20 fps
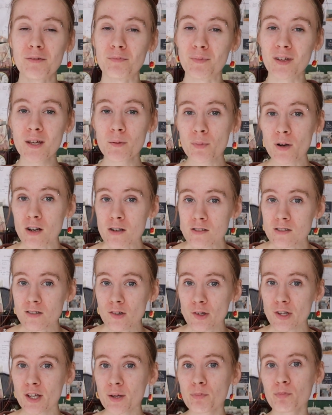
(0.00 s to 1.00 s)
to me
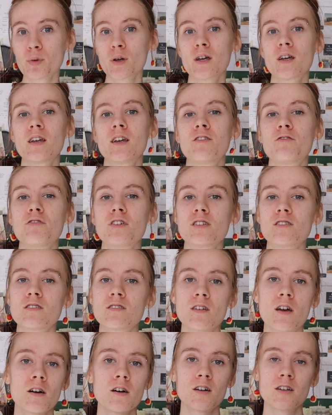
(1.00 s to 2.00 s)
personally, but if
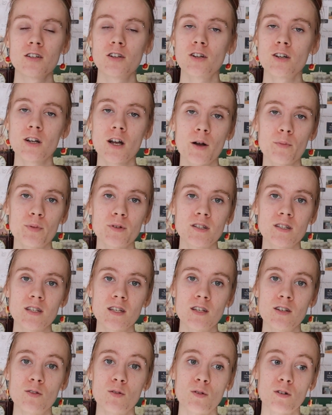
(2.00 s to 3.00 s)
it's your cup of
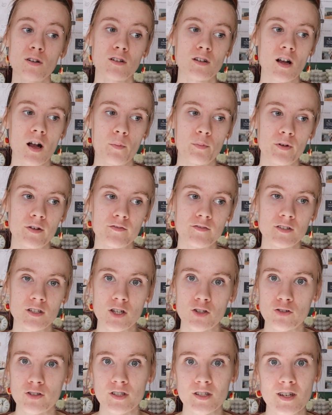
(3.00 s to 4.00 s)
tea or cup of
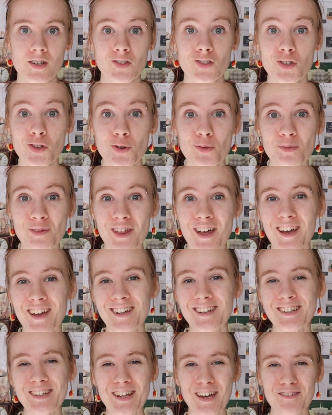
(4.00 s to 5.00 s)
citrusy soup,
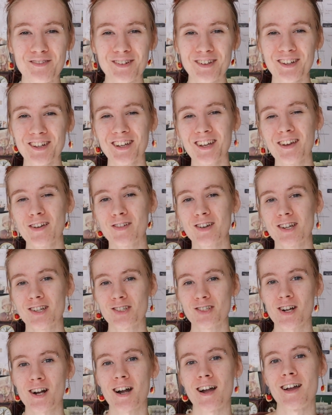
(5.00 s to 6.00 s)
then definitely give it a
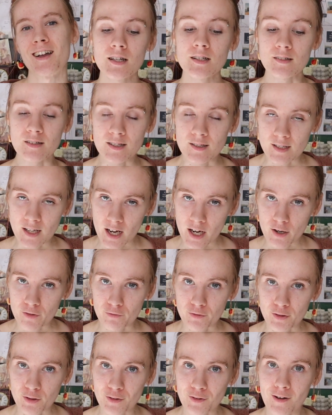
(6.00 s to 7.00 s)
try.
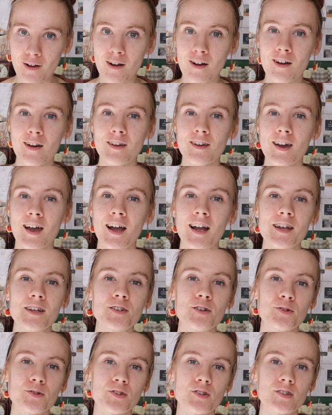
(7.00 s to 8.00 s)
Careful on high
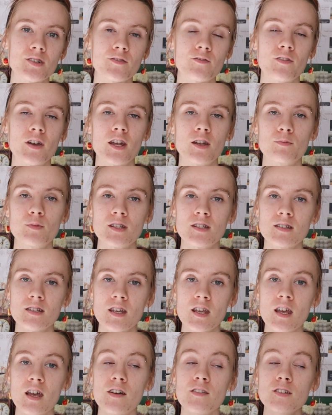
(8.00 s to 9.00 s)
doses of vitamin
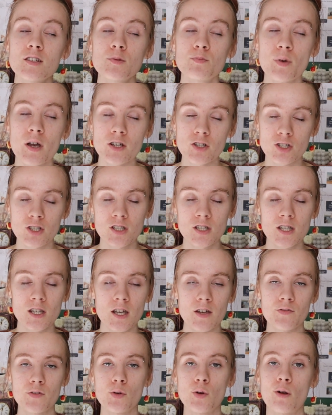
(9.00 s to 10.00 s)
C, especially
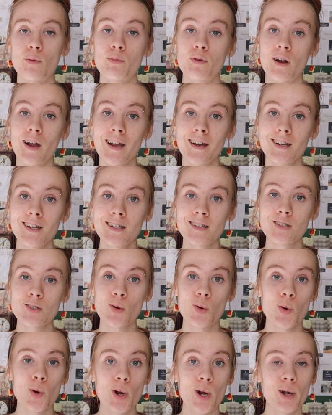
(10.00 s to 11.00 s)
if you're pregnant
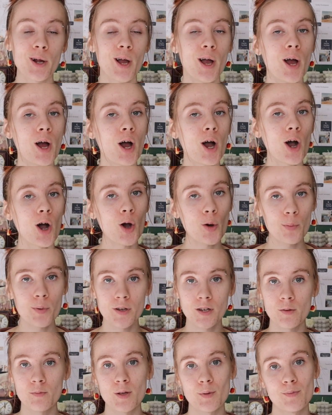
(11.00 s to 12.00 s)
or
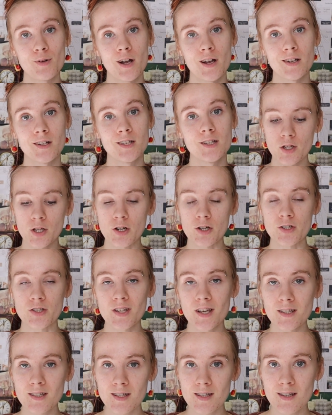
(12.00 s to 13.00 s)
hoping to be pregnant.
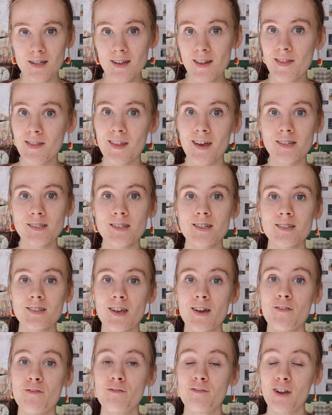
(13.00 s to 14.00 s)
Quercetin, this is
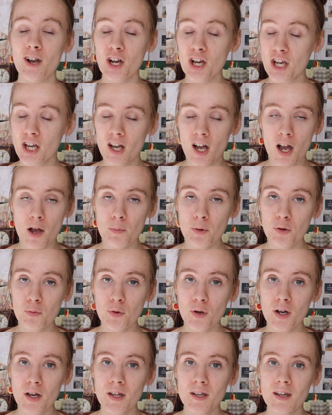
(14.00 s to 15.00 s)
a very common
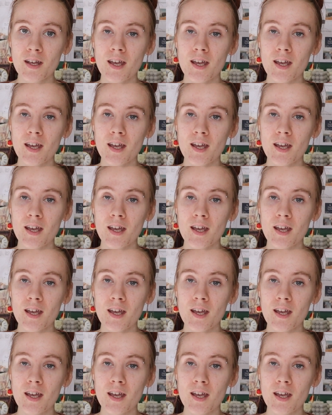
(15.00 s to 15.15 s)
one,